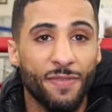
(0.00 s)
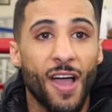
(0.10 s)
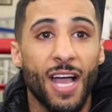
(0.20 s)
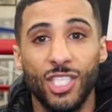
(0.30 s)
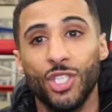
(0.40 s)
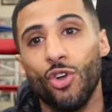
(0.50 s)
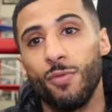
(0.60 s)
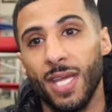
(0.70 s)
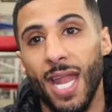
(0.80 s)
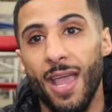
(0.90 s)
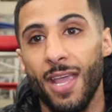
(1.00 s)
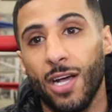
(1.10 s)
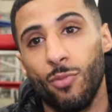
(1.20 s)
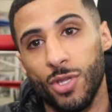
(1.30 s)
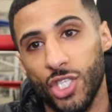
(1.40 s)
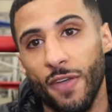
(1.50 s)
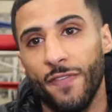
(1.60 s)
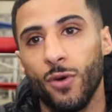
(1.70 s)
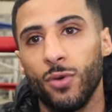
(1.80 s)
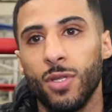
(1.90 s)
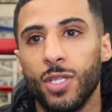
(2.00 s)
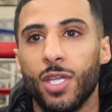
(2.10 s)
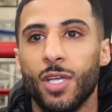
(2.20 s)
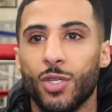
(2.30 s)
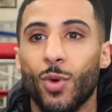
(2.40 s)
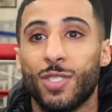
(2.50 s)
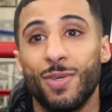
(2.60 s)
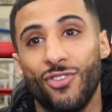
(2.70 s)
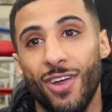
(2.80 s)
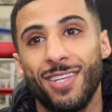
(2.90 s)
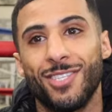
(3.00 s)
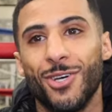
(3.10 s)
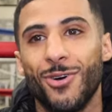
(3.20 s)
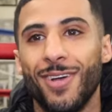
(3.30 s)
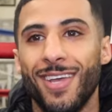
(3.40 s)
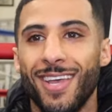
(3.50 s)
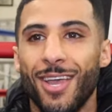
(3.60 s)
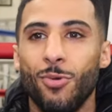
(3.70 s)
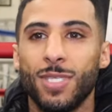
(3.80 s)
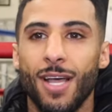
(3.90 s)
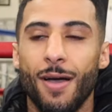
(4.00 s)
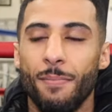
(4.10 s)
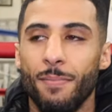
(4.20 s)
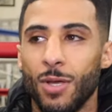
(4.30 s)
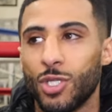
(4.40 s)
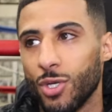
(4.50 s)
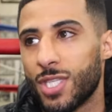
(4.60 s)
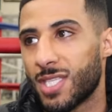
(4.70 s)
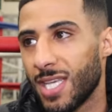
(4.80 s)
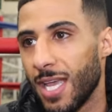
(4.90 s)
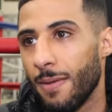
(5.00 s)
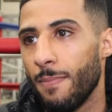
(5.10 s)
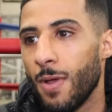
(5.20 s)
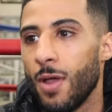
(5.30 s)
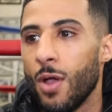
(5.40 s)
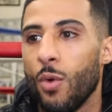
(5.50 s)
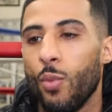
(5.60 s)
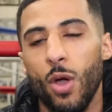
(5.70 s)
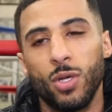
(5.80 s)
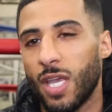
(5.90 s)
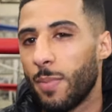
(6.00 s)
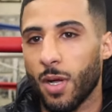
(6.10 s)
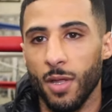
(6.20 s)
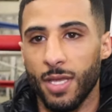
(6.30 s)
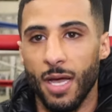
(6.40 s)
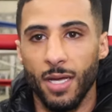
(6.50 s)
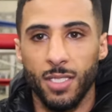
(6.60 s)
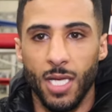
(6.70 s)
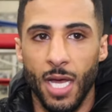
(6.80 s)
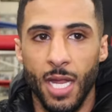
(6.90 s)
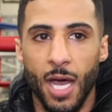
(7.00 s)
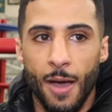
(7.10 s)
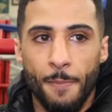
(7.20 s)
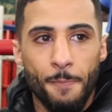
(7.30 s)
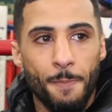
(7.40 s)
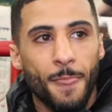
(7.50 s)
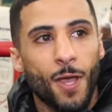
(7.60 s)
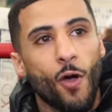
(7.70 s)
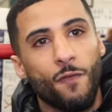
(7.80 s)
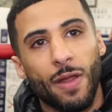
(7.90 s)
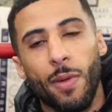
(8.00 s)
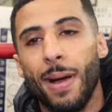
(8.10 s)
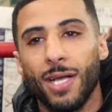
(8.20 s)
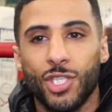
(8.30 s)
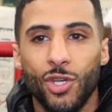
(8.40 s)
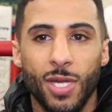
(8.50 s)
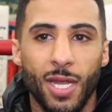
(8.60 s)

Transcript: I actually saw him today come on to Sheffield to, to watch me train. So it was um, it was good to see him. We always keep in contact, and um, hopefully we'll be back soon.